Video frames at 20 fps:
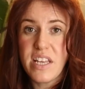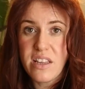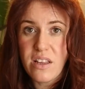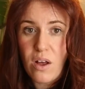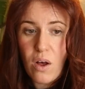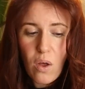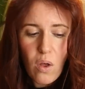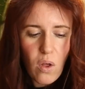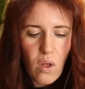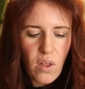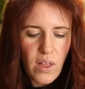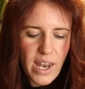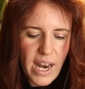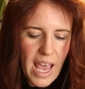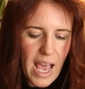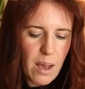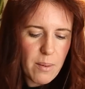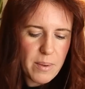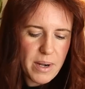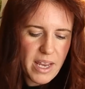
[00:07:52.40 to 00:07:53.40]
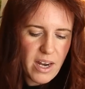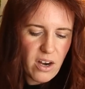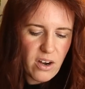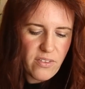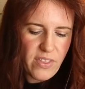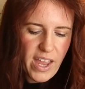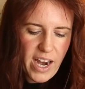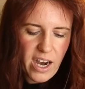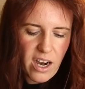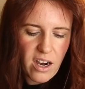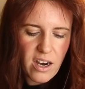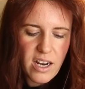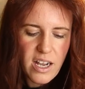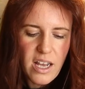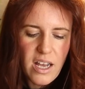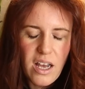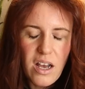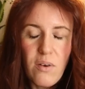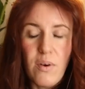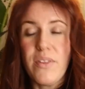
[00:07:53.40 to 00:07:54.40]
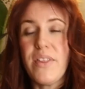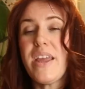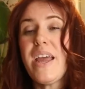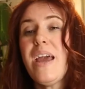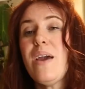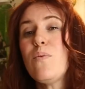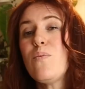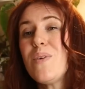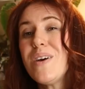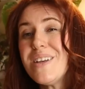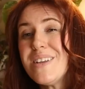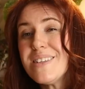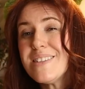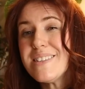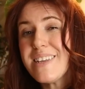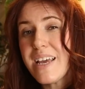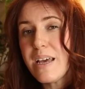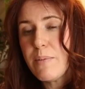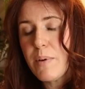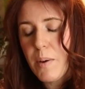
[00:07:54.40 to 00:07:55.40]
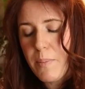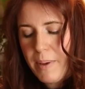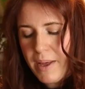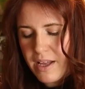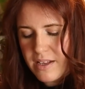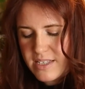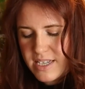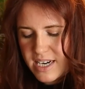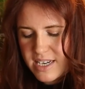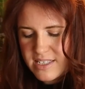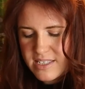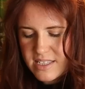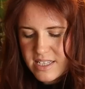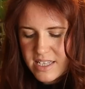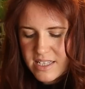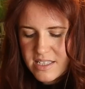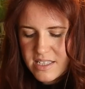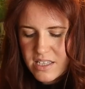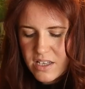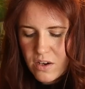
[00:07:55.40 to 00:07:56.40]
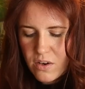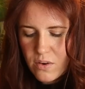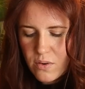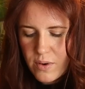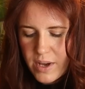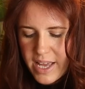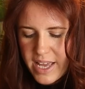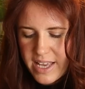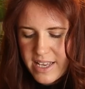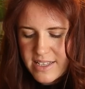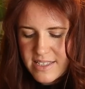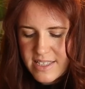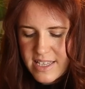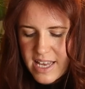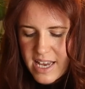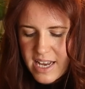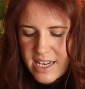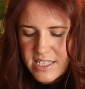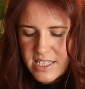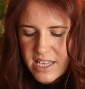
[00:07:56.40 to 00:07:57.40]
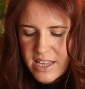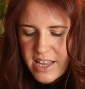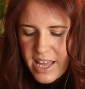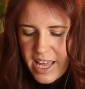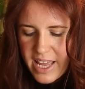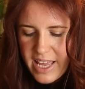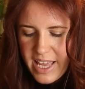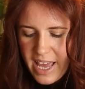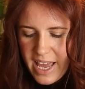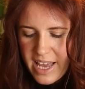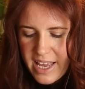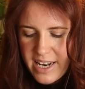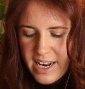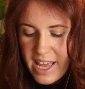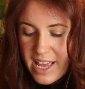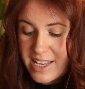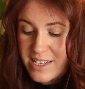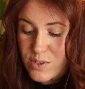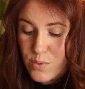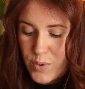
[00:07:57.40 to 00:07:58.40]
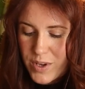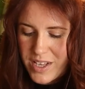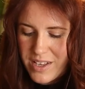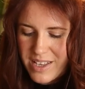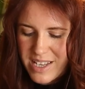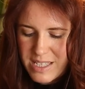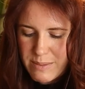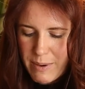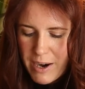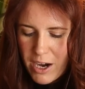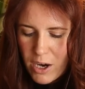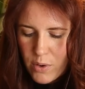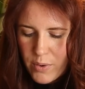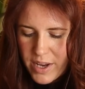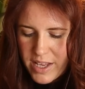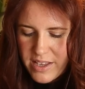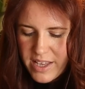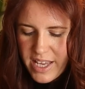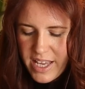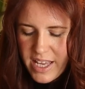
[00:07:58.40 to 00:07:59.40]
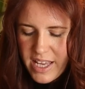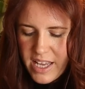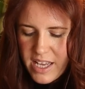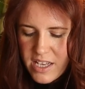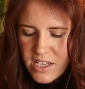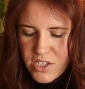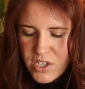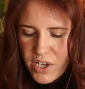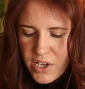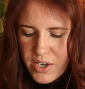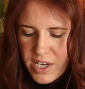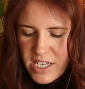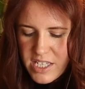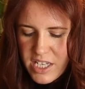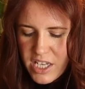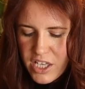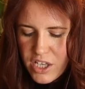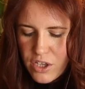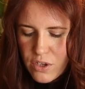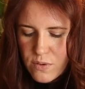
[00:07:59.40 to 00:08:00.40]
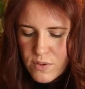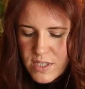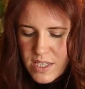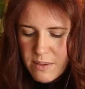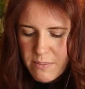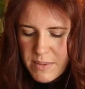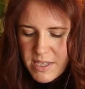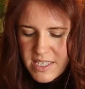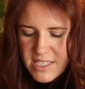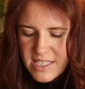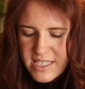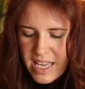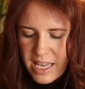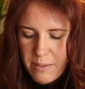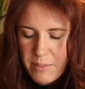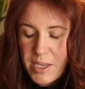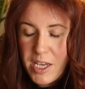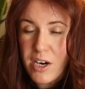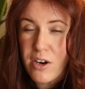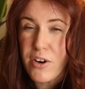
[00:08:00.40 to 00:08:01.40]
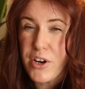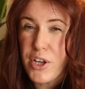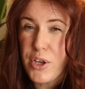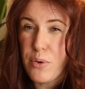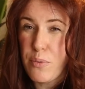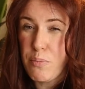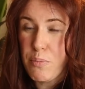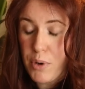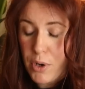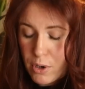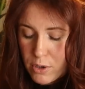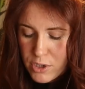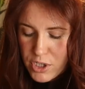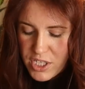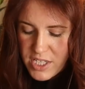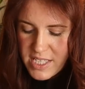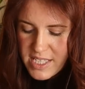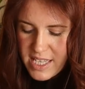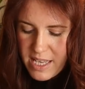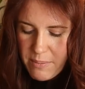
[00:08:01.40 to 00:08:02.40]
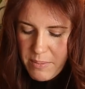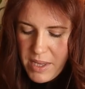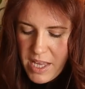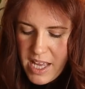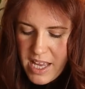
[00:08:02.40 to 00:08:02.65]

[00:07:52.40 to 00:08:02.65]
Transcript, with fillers: in the hole and how many are there. One thing I will say about pelletized seeds though is that they can and will expire quickly. So you need to use them the same year you purchase them,